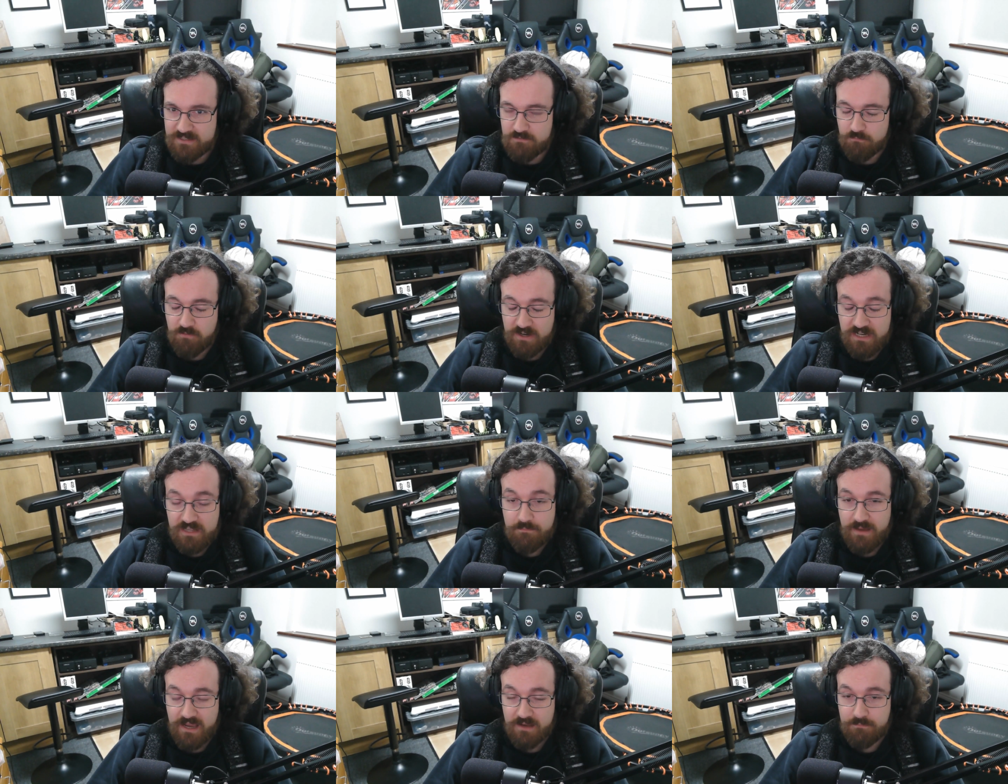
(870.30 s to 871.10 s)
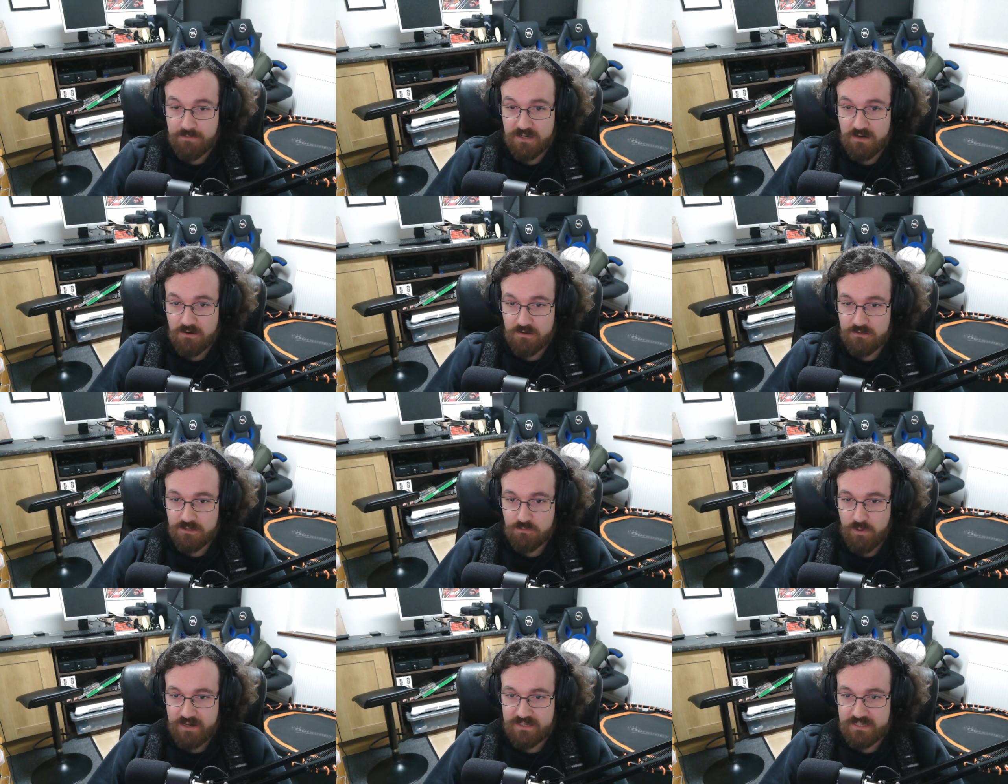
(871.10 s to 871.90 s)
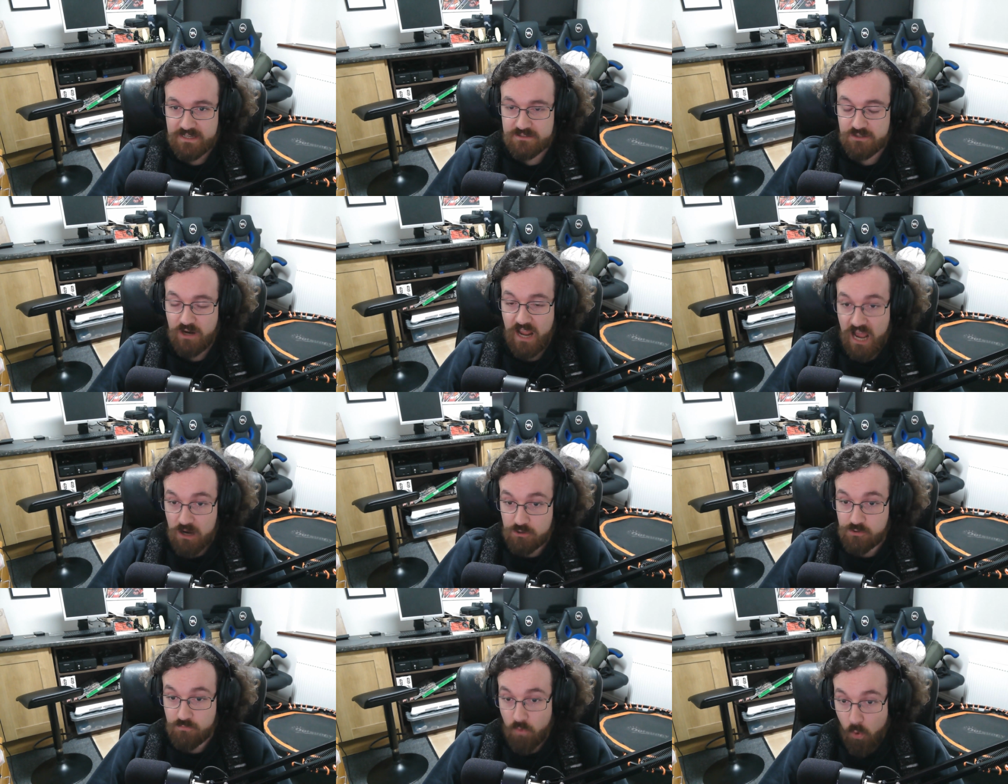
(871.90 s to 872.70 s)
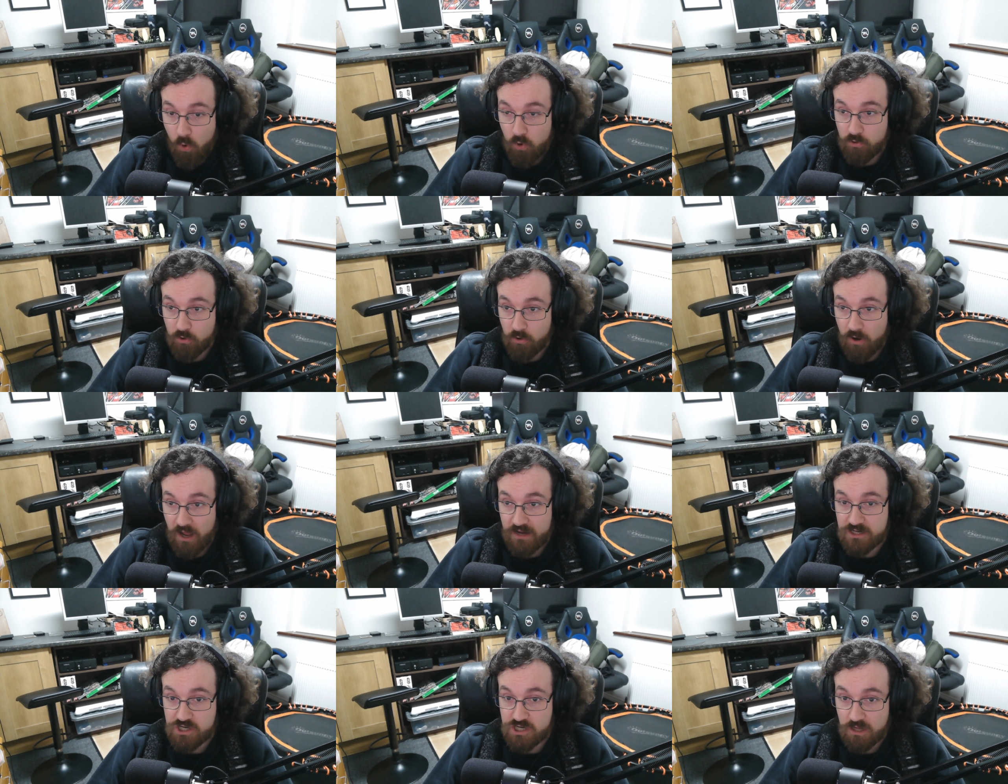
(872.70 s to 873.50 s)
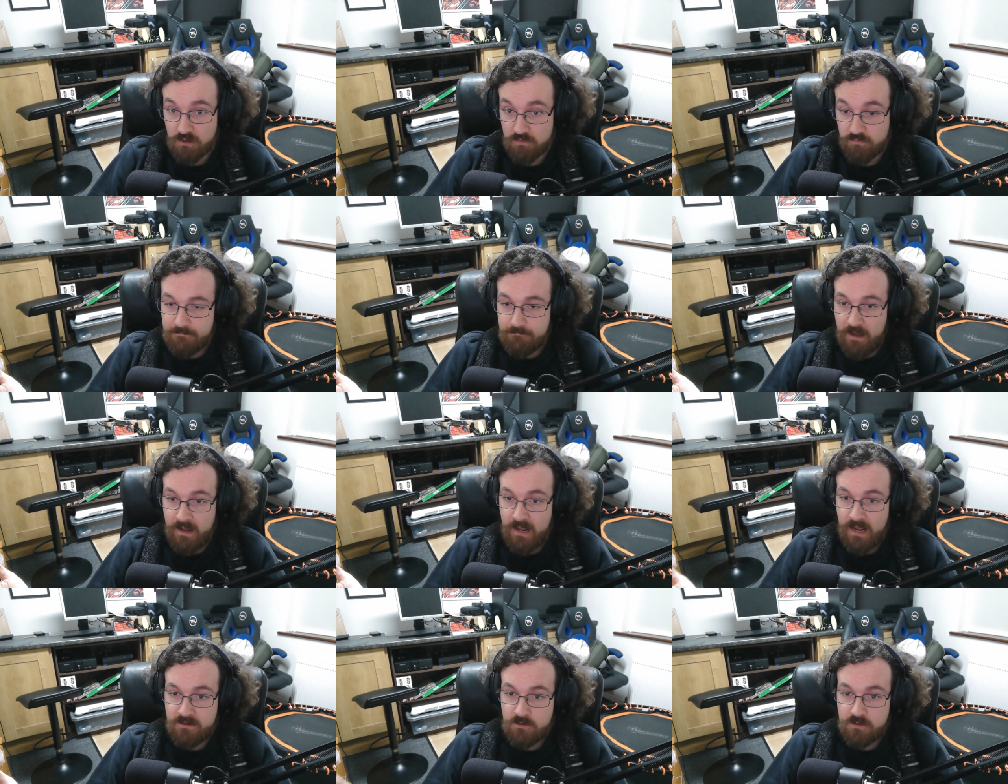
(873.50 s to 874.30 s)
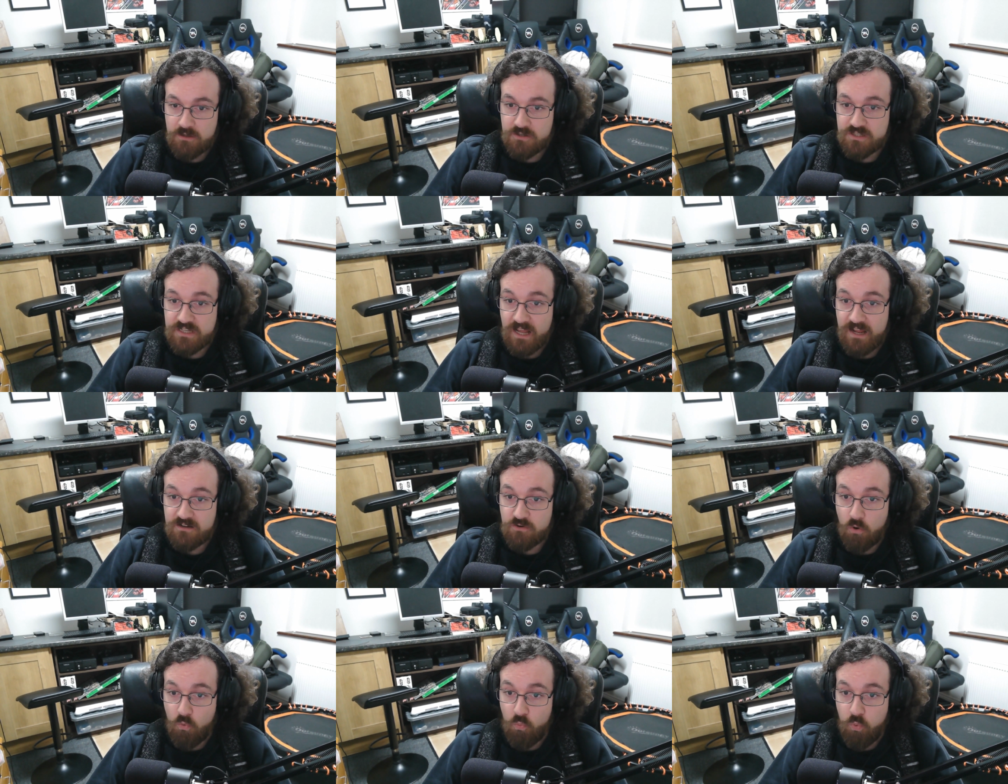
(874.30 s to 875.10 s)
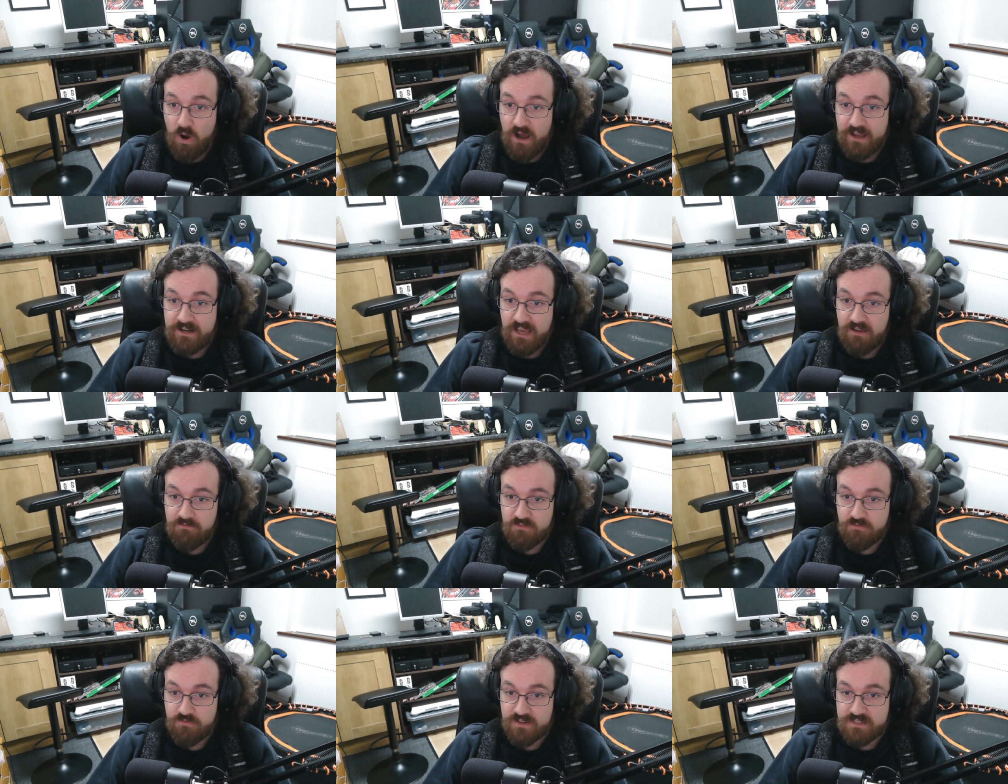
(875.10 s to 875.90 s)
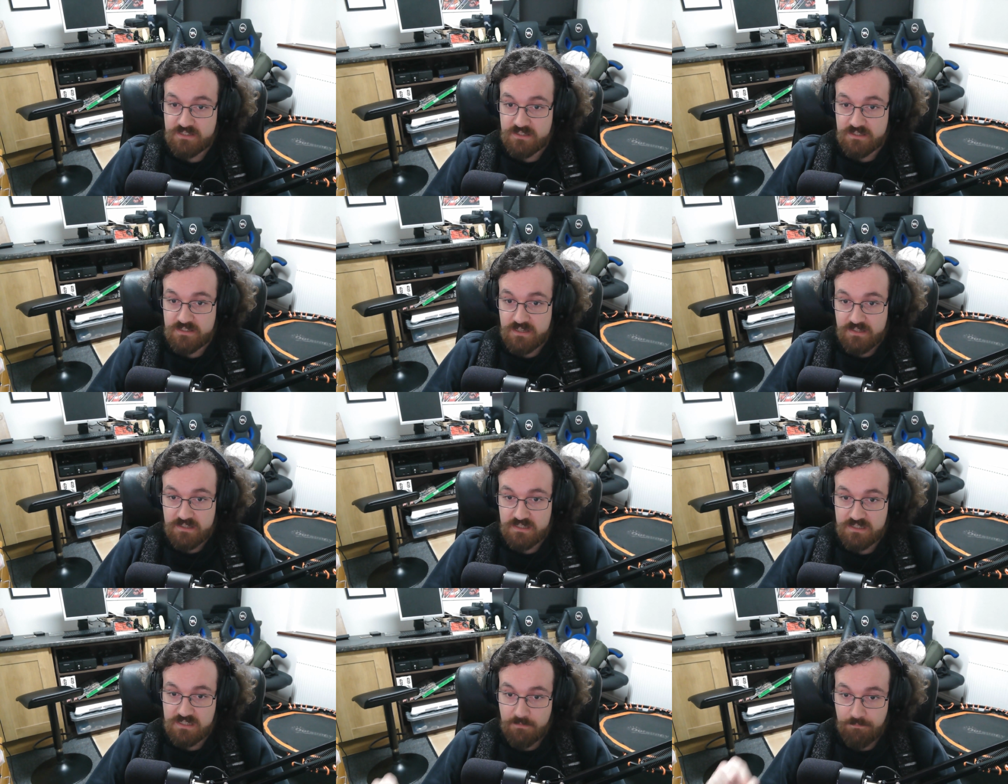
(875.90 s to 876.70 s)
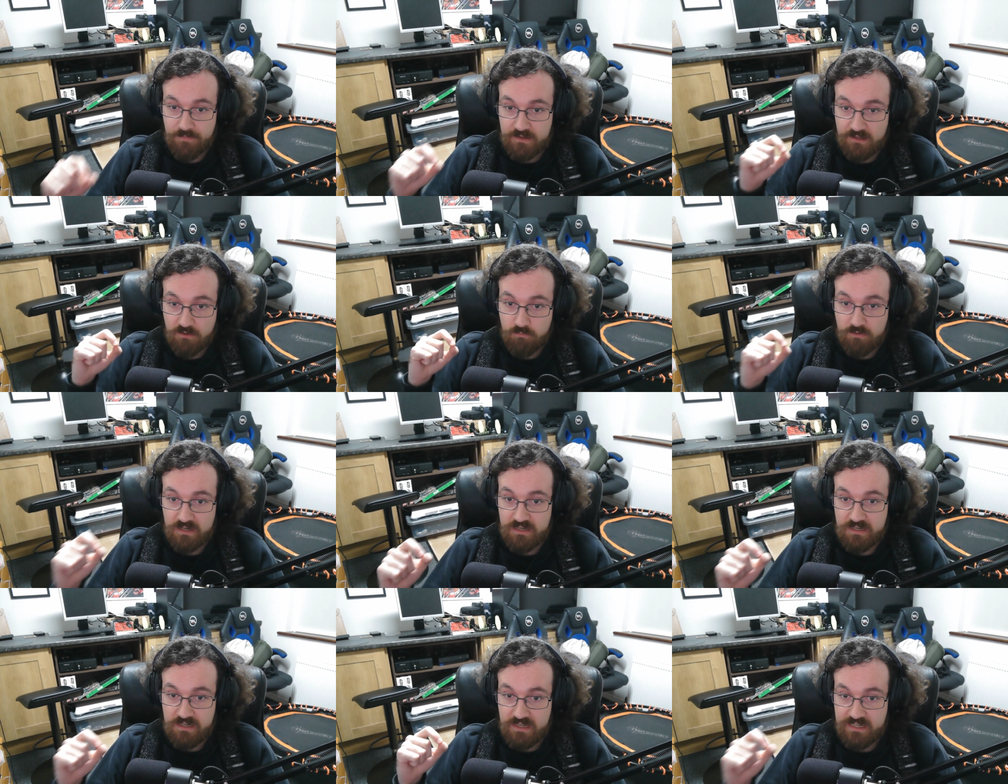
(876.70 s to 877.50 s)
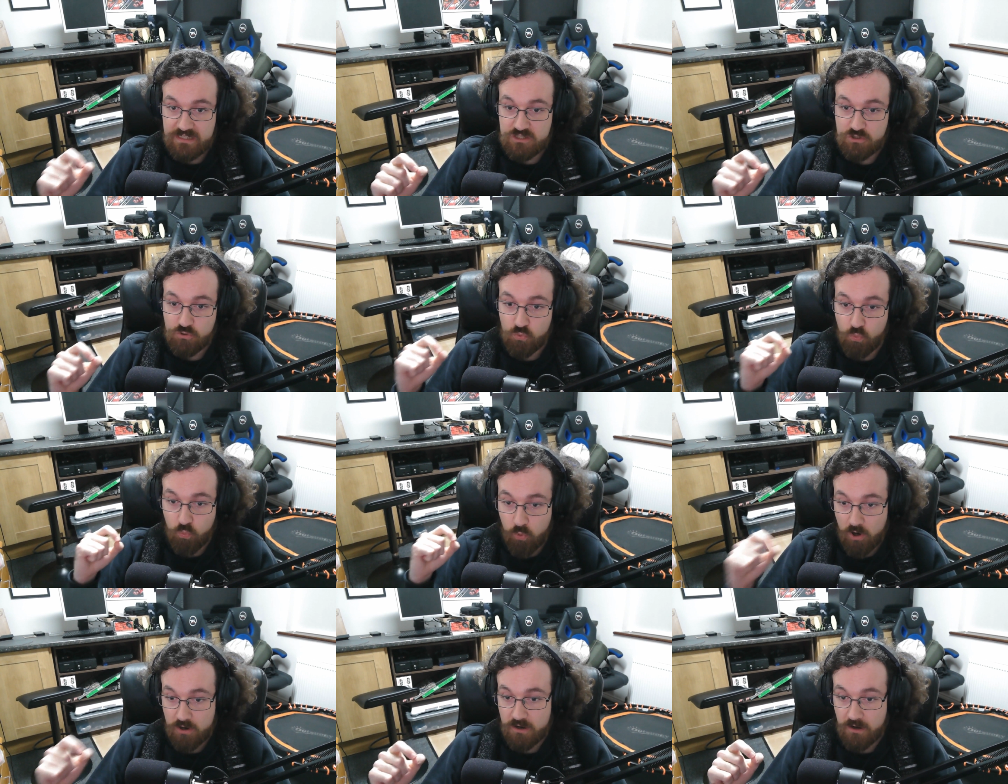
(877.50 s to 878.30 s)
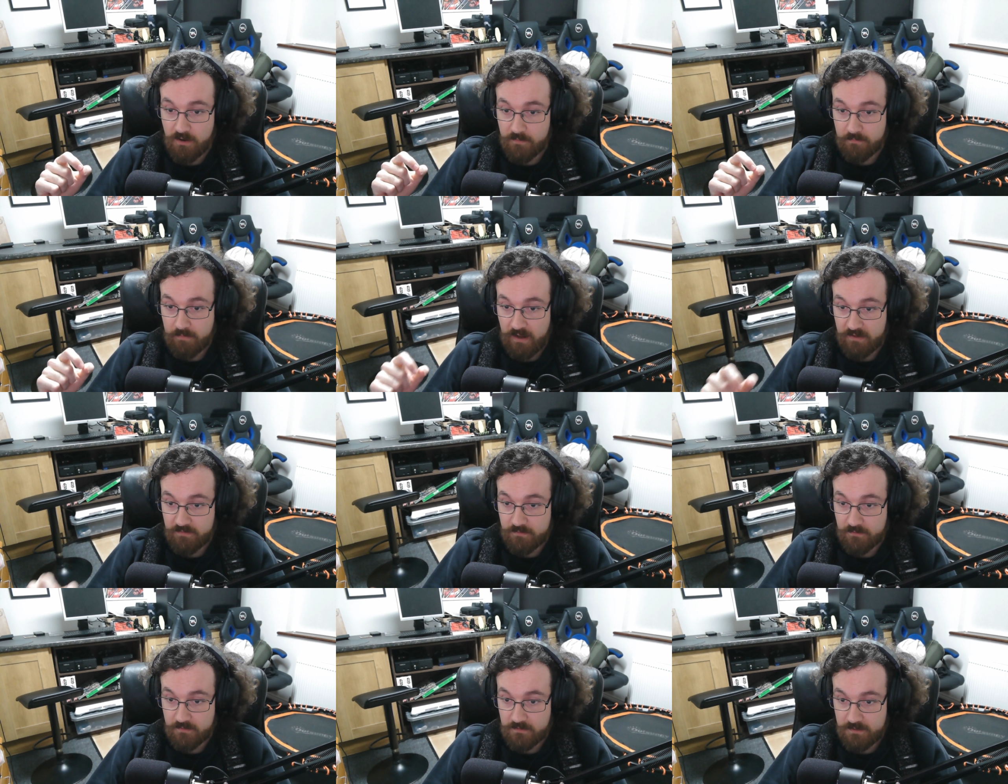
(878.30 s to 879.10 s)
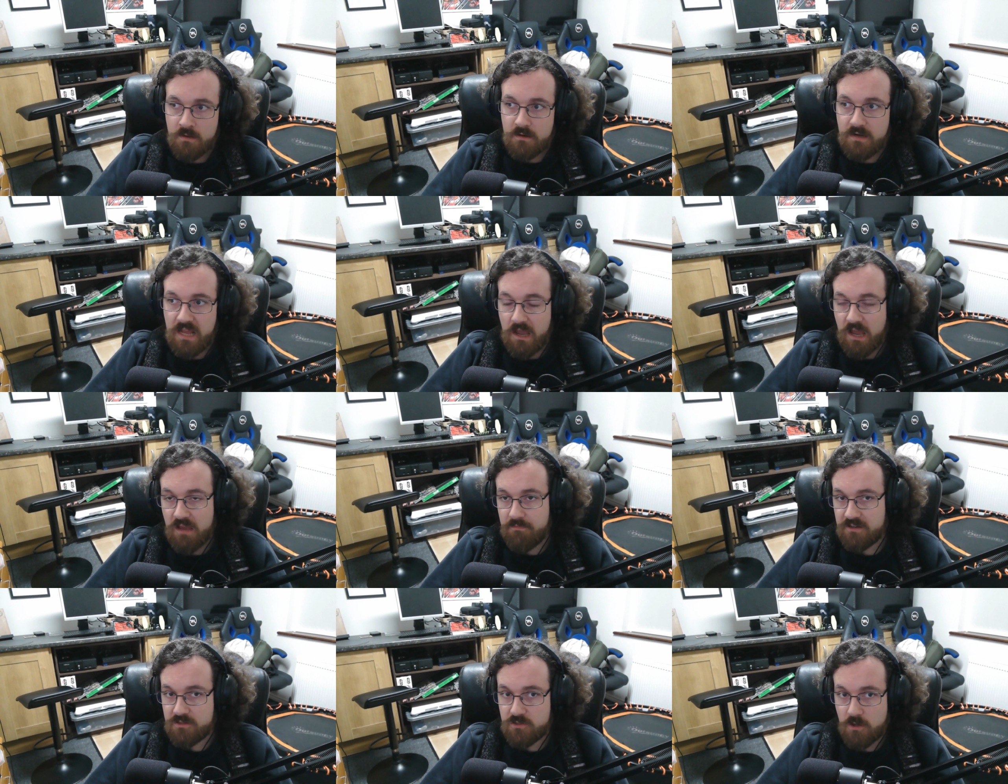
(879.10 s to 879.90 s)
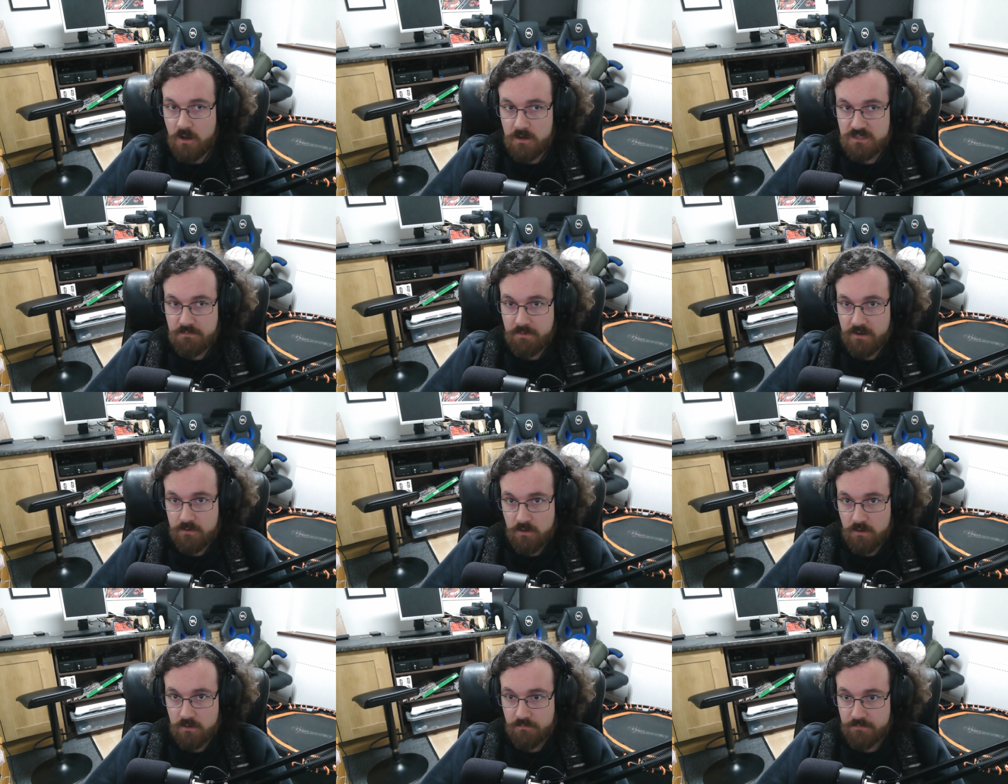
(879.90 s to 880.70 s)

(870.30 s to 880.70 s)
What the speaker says: really bad, particularly when things are out of order on the shelf. I don't understand why they haven't fixed this yet. This is something that they really need to work on, I think. Now, having talked about all of